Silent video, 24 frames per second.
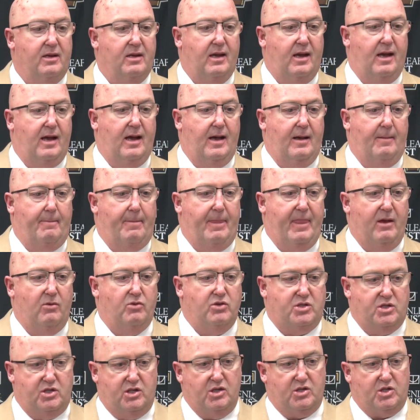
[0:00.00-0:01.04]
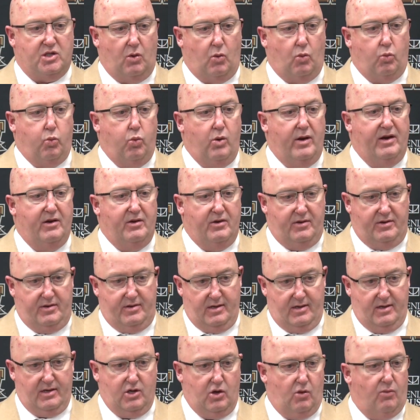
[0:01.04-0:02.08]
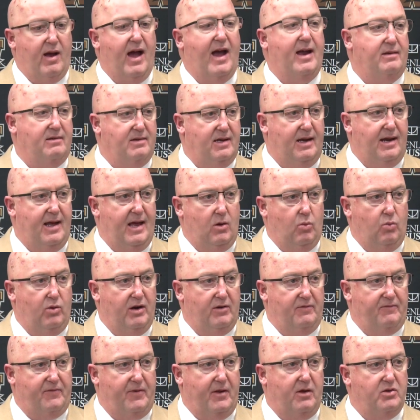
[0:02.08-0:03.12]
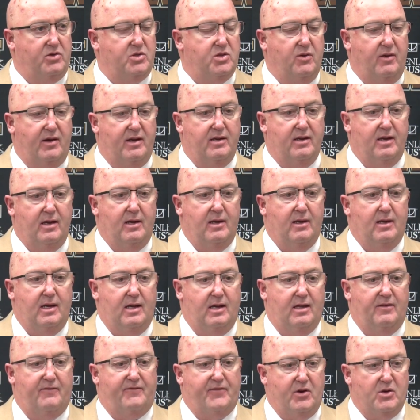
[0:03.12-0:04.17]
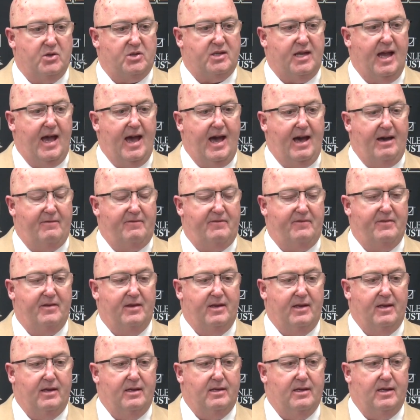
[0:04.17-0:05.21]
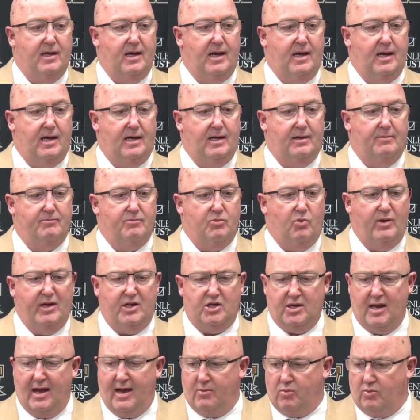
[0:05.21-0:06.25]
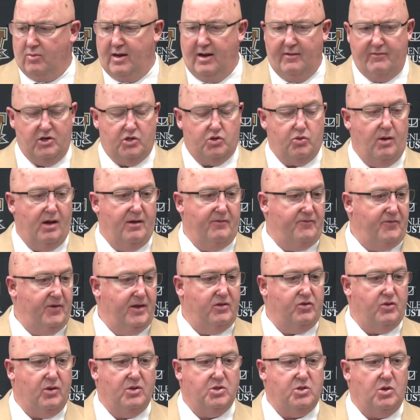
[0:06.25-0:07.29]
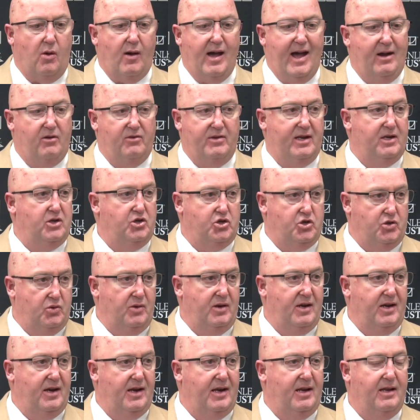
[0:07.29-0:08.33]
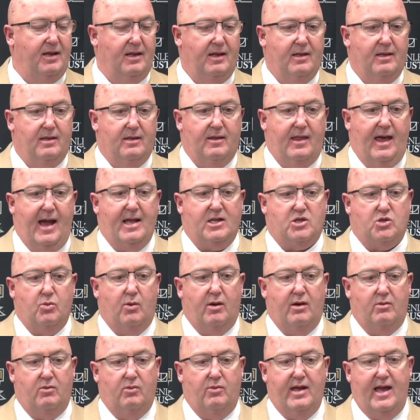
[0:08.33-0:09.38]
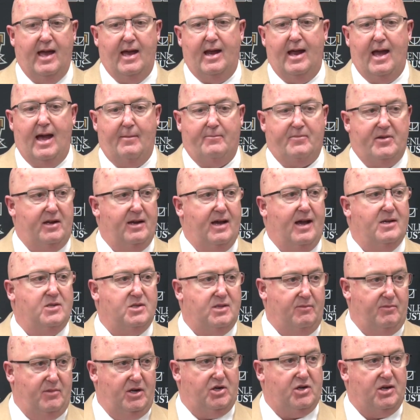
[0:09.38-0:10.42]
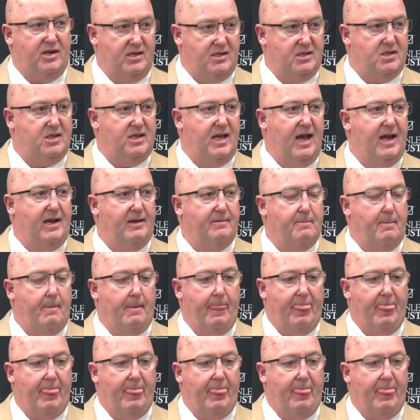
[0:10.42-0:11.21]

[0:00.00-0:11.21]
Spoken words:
It was just a weird, you're right, it had a weird flow to it. In the first half, we shot whatever, 12 free throws. Ohio didn't shoot any. That's what we had happen to us at Michigan State.